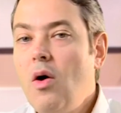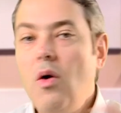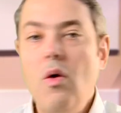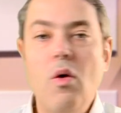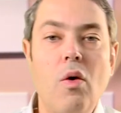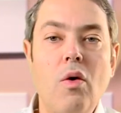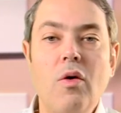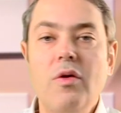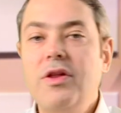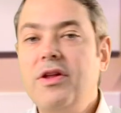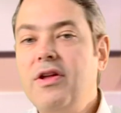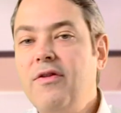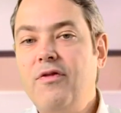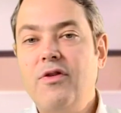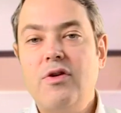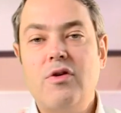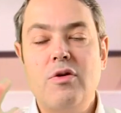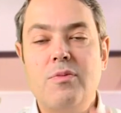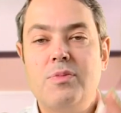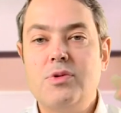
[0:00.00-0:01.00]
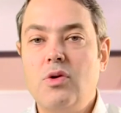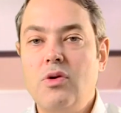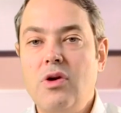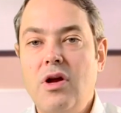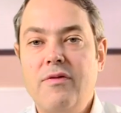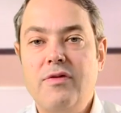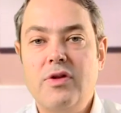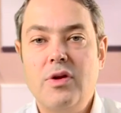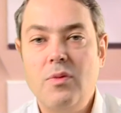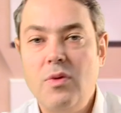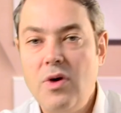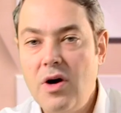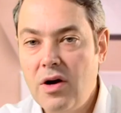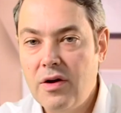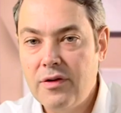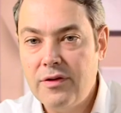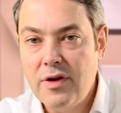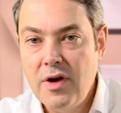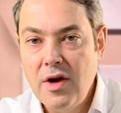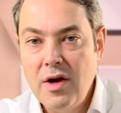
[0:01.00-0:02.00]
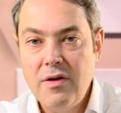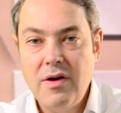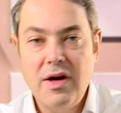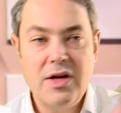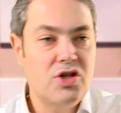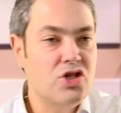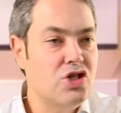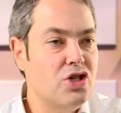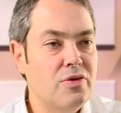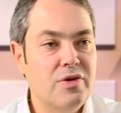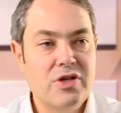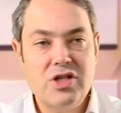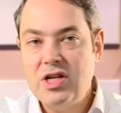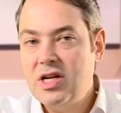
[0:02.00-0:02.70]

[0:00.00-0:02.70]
all the different groups all over the world, right, Jewish